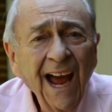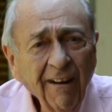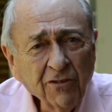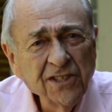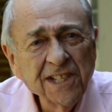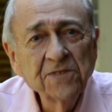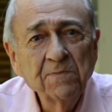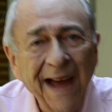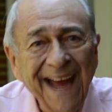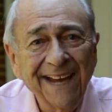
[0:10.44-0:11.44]
Ever since
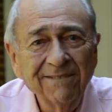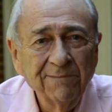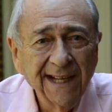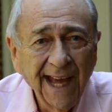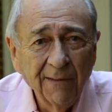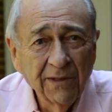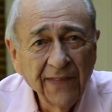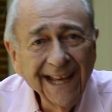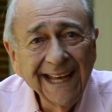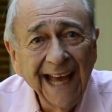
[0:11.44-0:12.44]
man became a
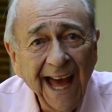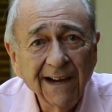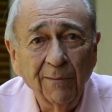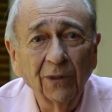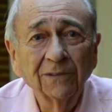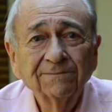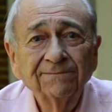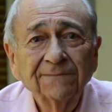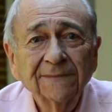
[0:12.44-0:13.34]
thinking animal,